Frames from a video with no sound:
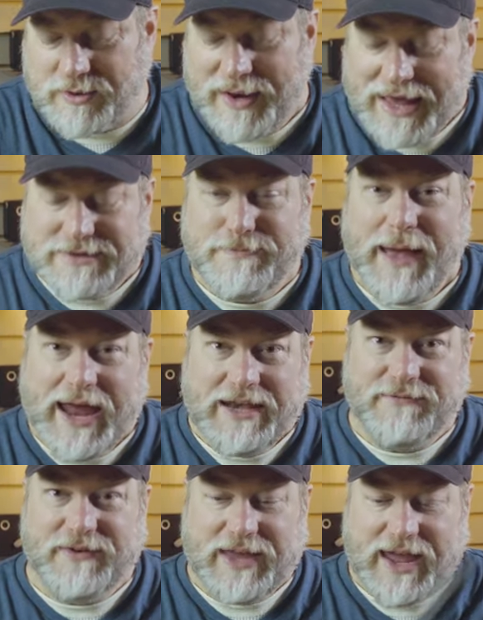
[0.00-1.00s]
So it has
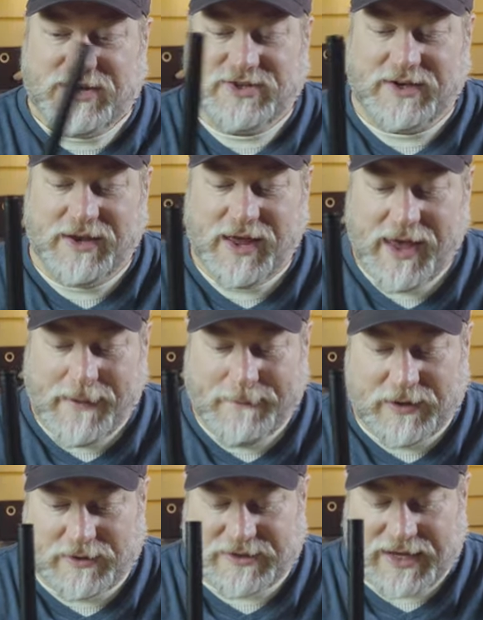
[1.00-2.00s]
magnification
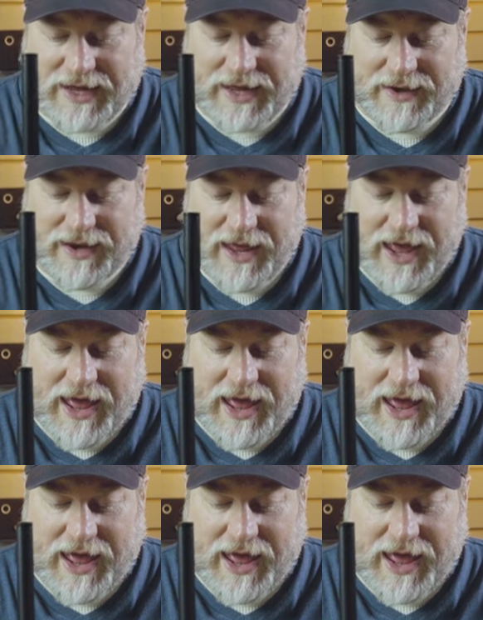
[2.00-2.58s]
built in.